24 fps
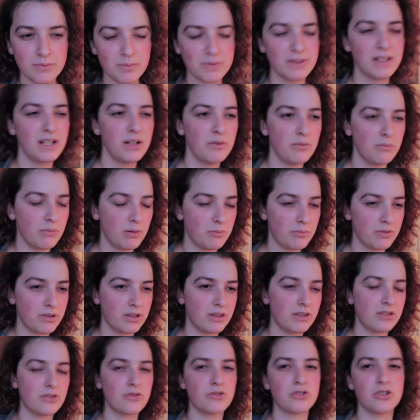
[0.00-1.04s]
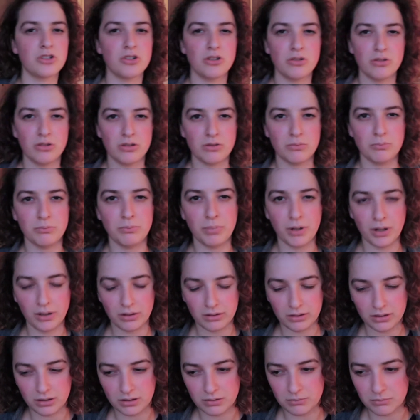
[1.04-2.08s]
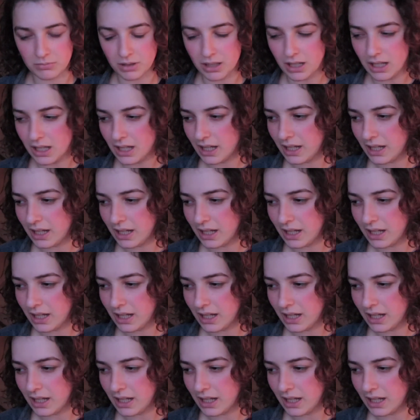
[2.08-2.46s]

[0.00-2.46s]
but then I remember that there's Jill Barclay